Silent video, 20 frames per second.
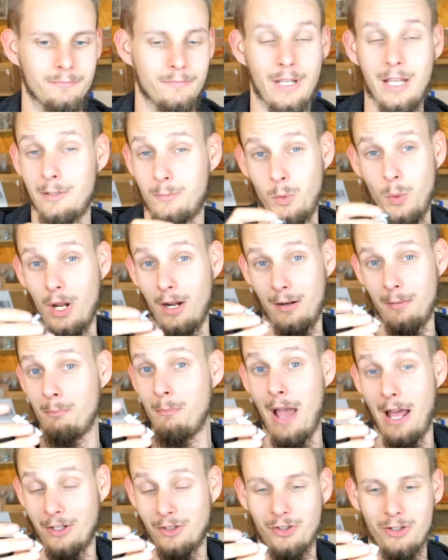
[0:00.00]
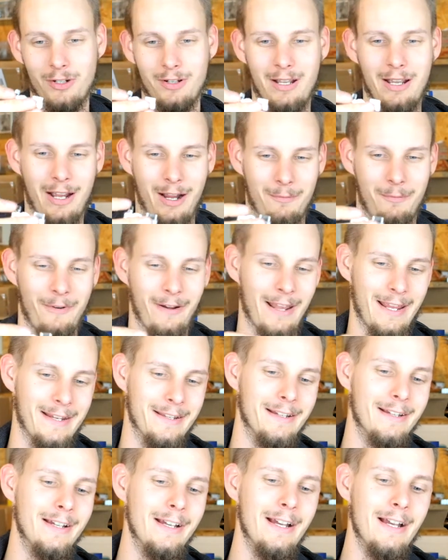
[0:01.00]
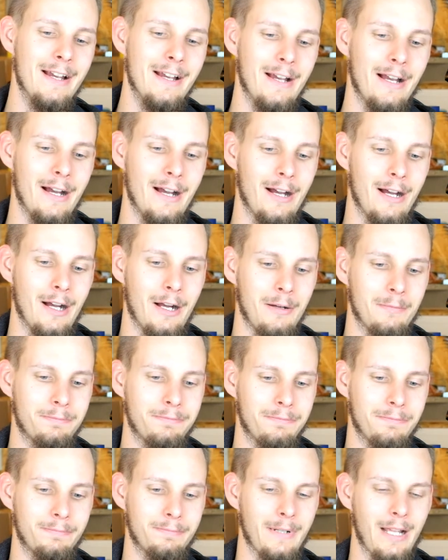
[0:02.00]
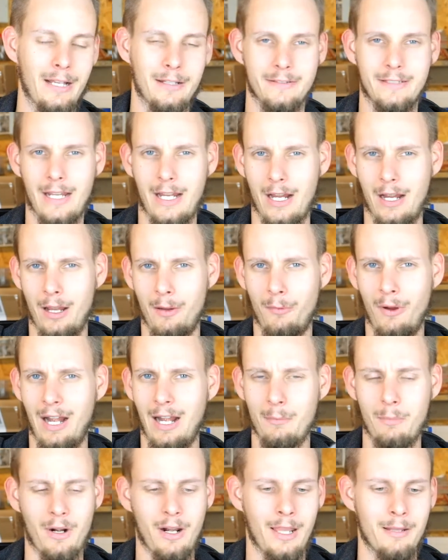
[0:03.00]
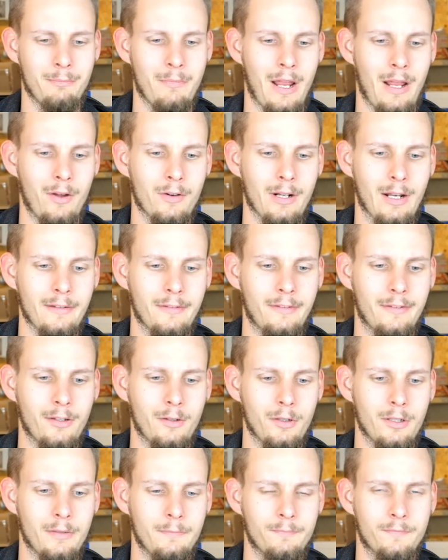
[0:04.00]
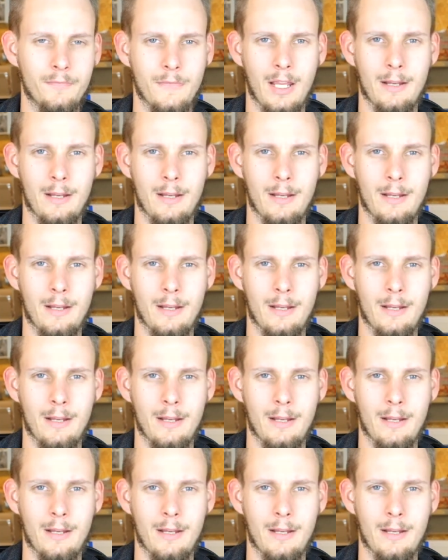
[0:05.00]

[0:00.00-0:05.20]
It will match, hopefully. They are available in my online store.